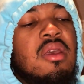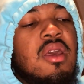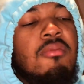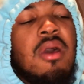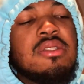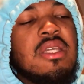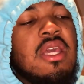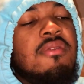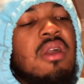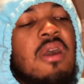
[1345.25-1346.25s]
I'm not saying
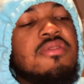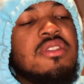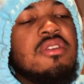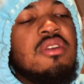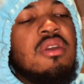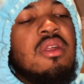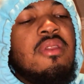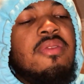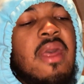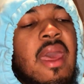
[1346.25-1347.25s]
every officer
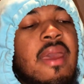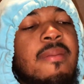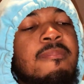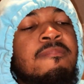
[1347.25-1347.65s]
that